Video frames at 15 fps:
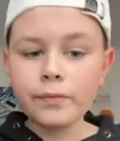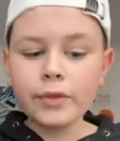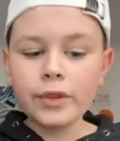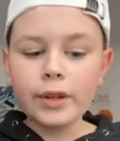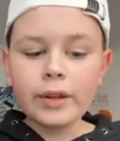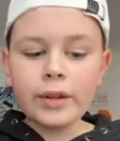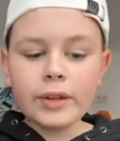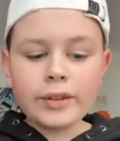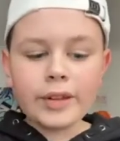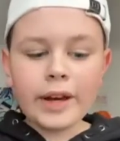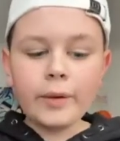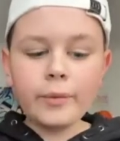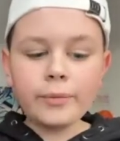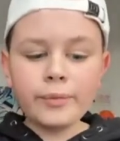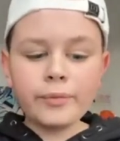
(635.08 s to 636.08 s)
Wow.
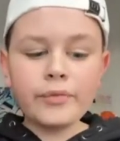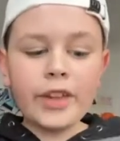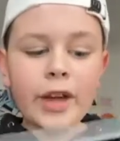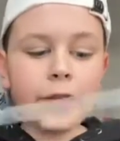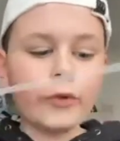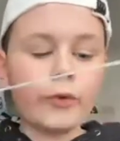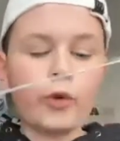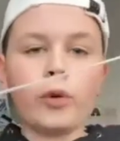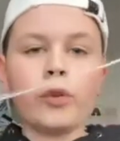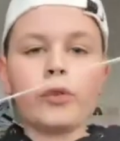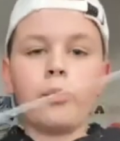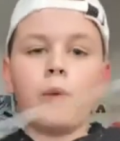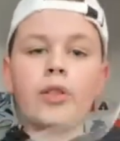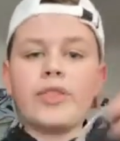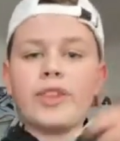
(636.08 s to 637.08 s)
Now that's of course
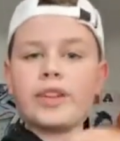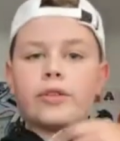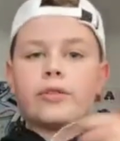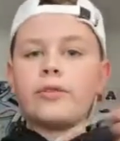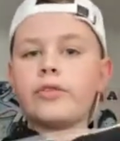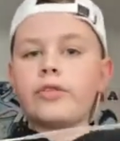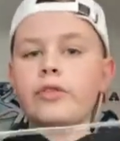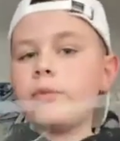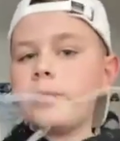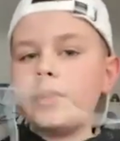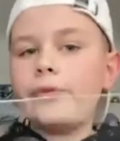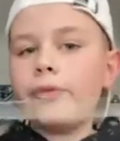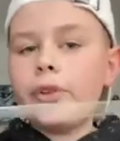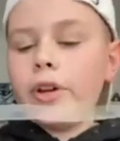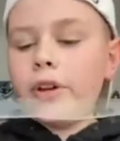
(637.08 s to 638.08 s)
one thing you can do with
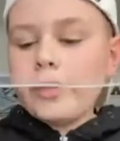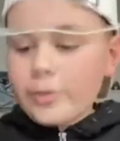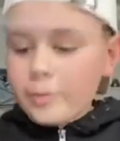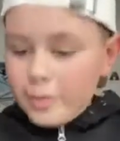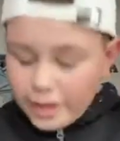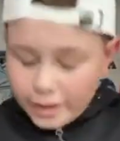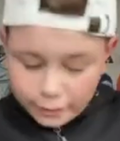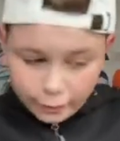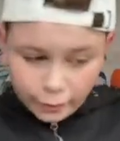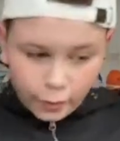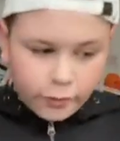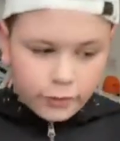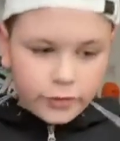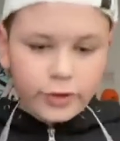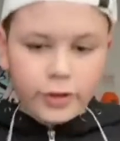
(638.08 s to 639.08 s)
some
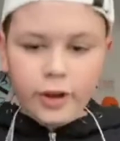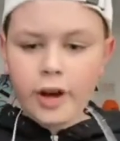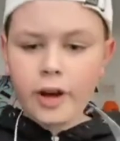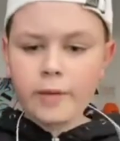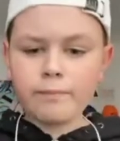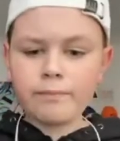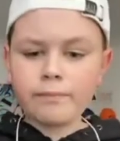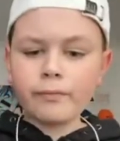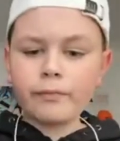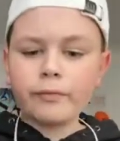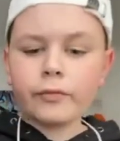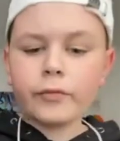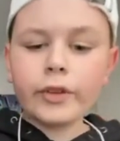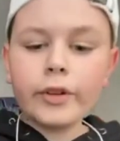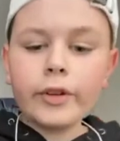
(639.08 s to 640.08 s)
earphones. Um,
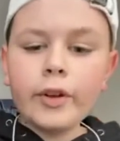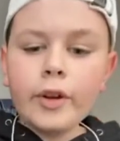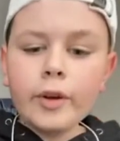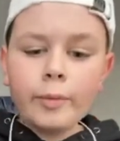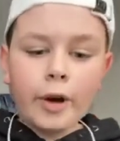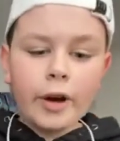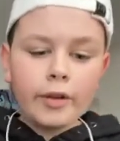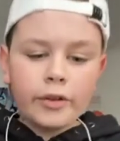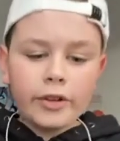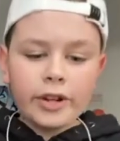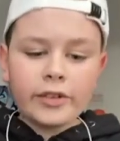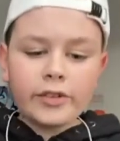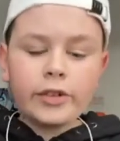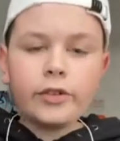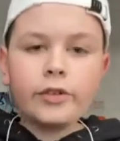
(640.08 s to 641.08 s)
but you can
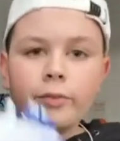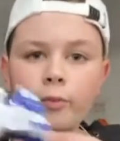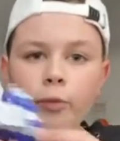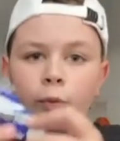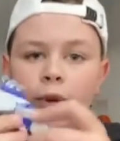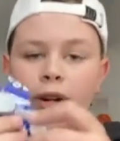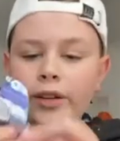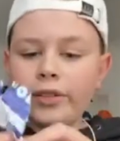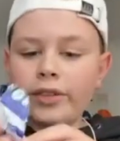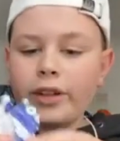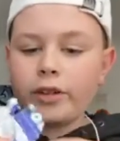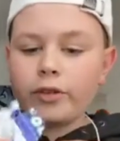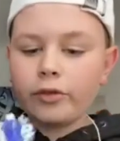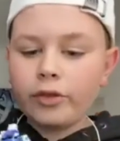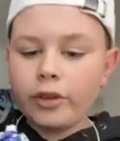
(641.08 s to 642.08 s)
actually do some weirder
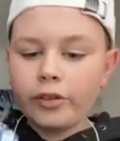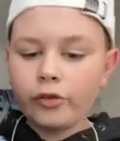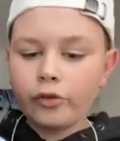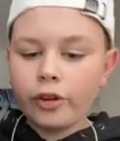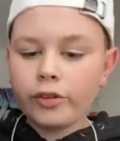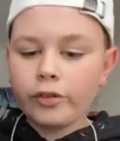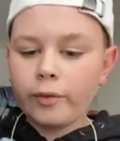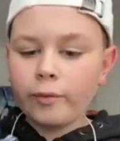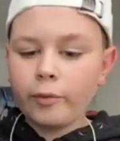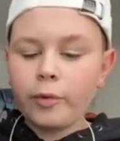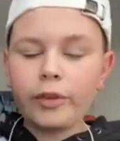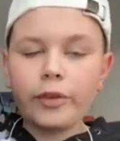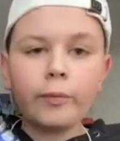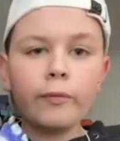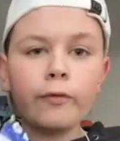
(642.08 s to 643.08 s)
things. Let's try something with
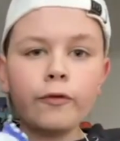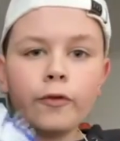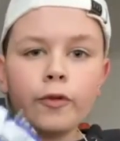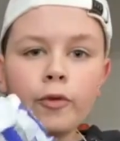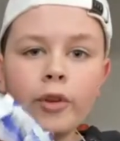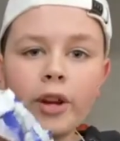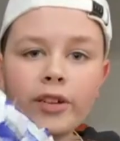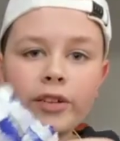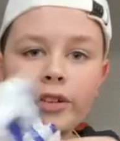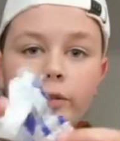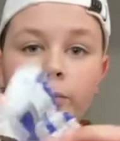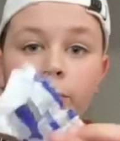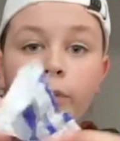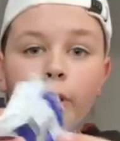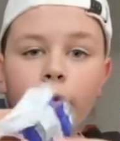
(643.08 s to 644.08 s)
some food, actually, some
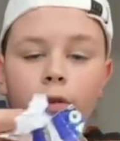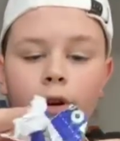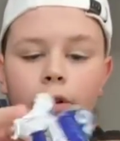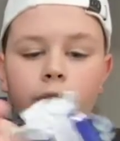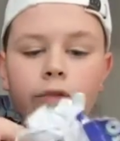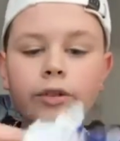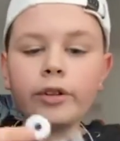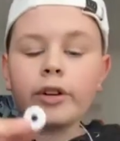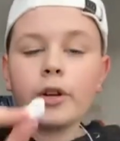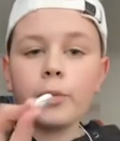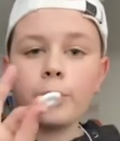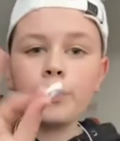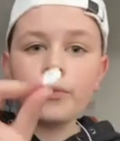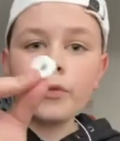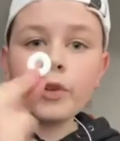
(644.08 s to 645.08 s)
polos. Um,
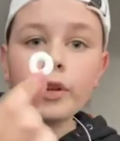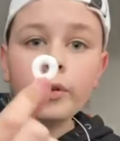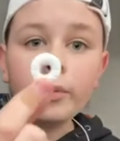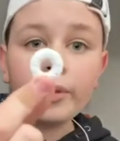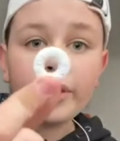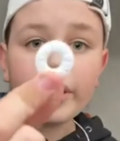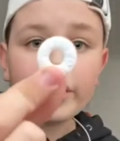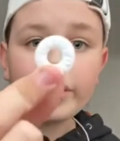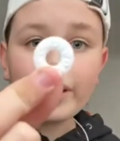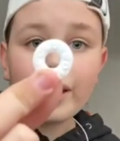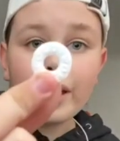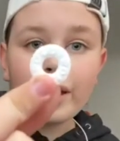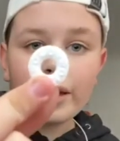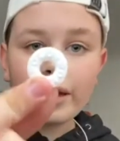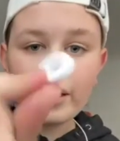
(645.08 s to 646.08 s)
with this
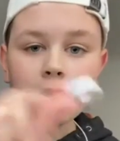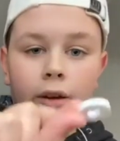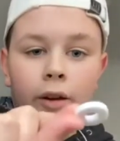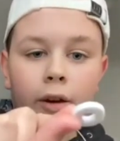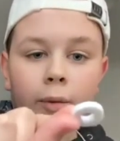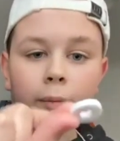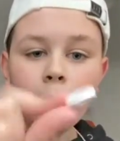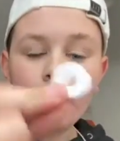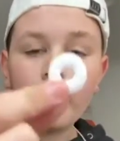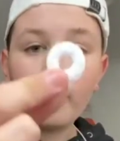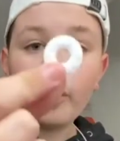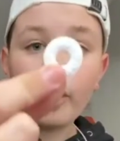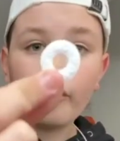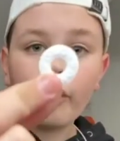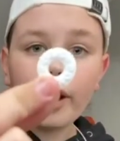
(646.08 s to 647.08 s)
um, polo
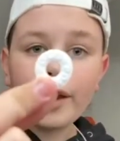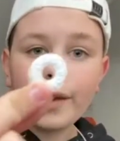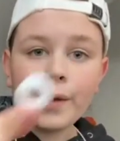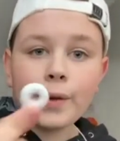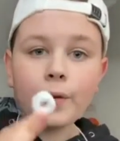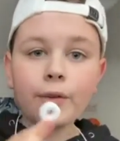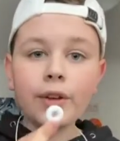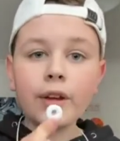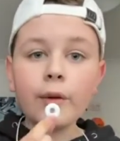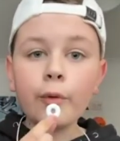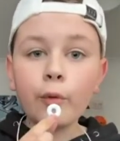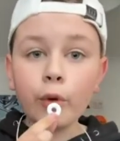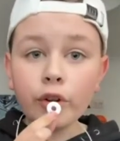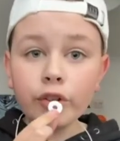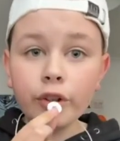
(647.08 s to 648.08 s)
right here. Okay,
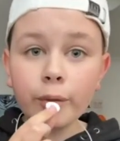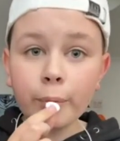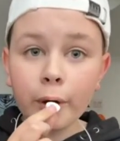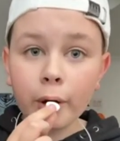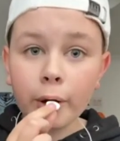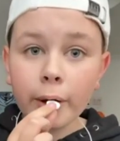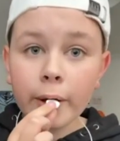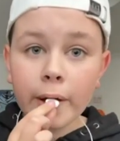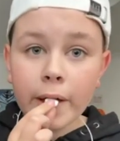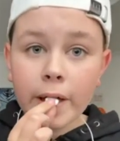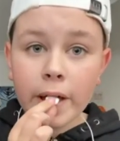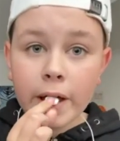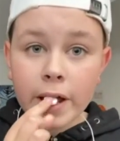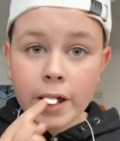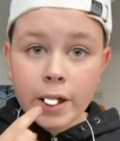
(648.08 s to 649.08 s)
watch the polo.
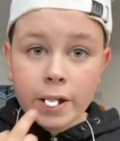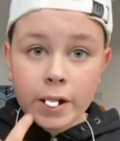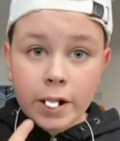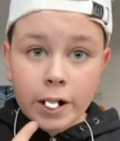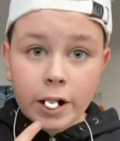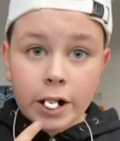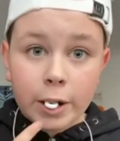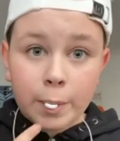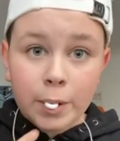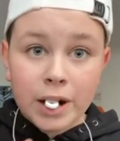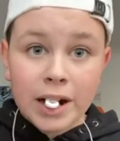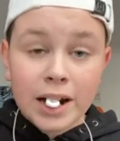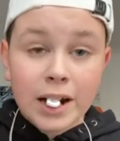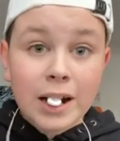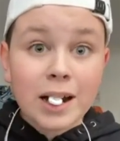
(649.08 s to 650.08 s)
I'm going to pull it
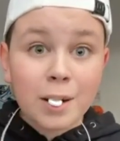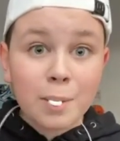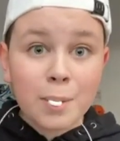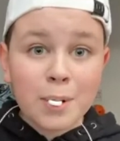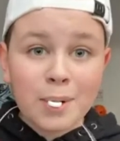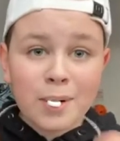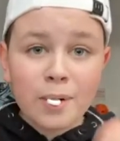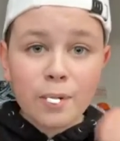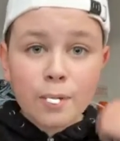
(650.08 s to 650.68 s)
in my off.